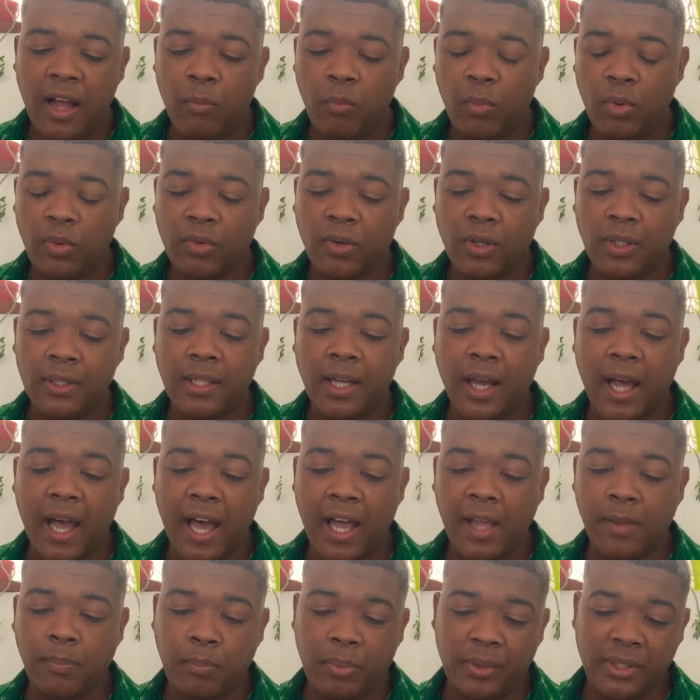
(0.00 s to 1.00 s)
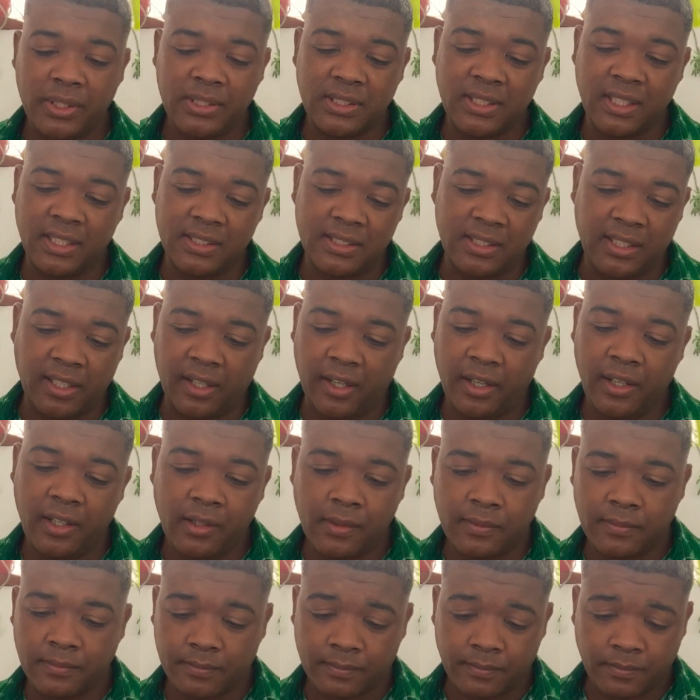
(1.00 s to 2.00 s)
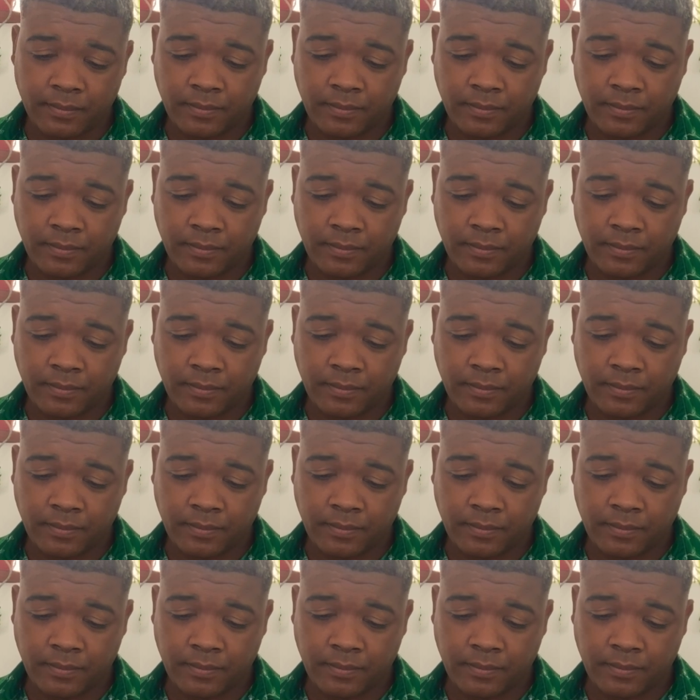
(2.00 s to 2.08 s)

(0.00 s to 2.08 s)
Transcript: We've got the High Priestess there.